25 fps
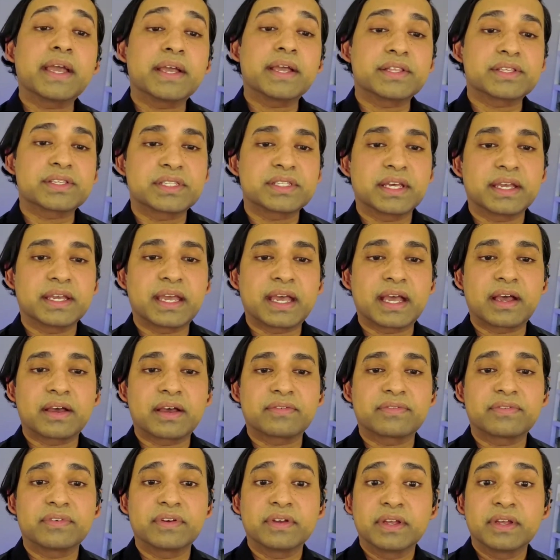clients,
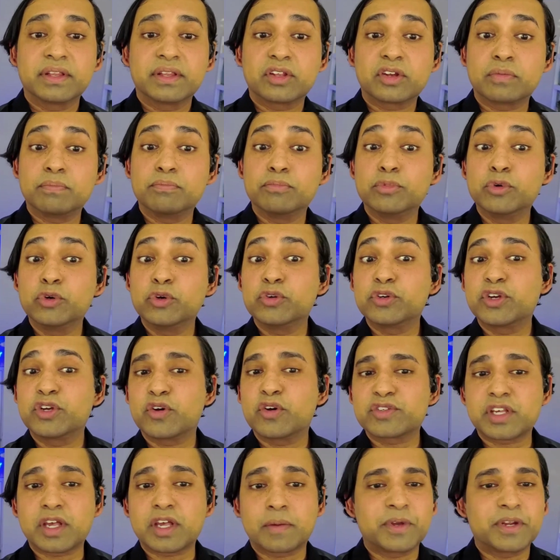their
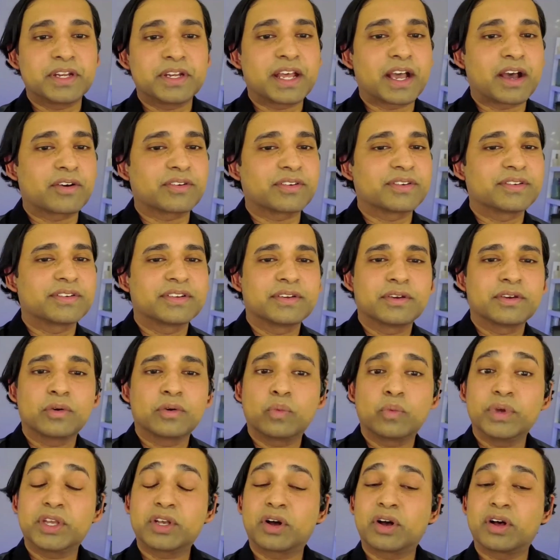mood goes up and down.
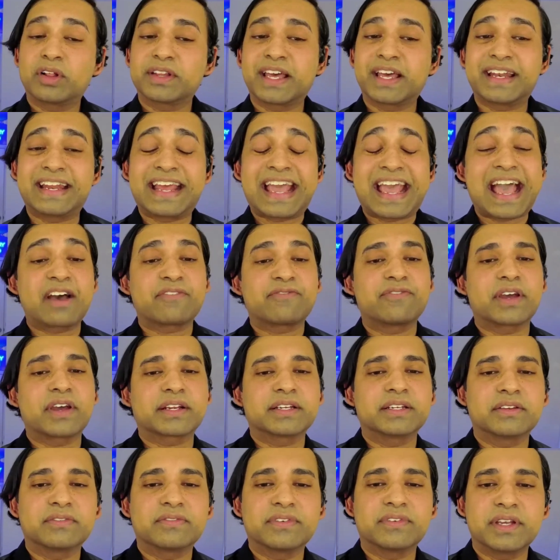We call that
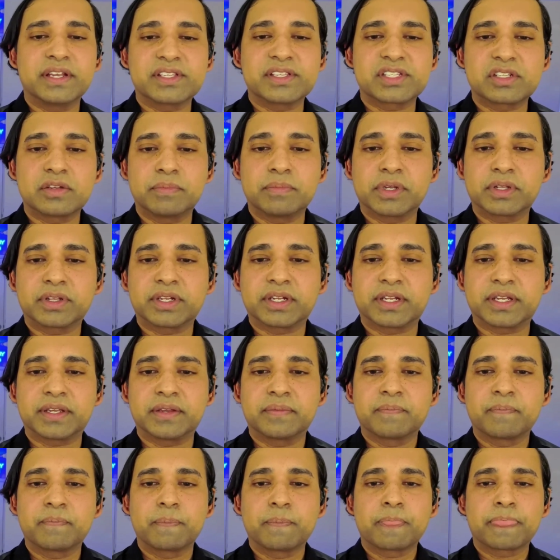affective
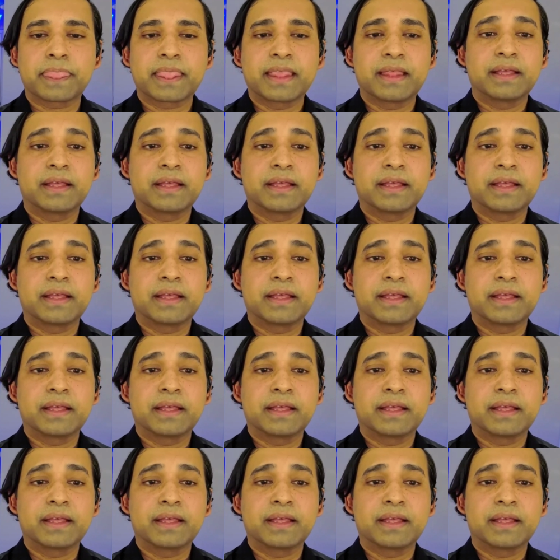instability.